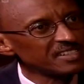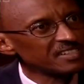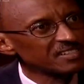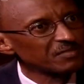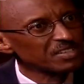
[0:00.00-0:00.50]
nonsense.
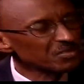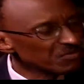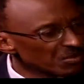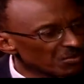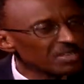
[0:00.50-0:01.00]
Yes.
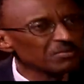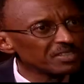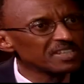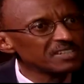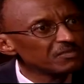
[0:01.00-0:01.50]
First of all, why
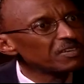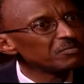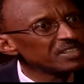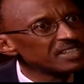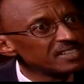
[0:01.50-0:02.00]

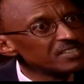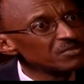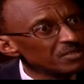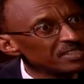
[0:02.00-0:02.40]
fabricate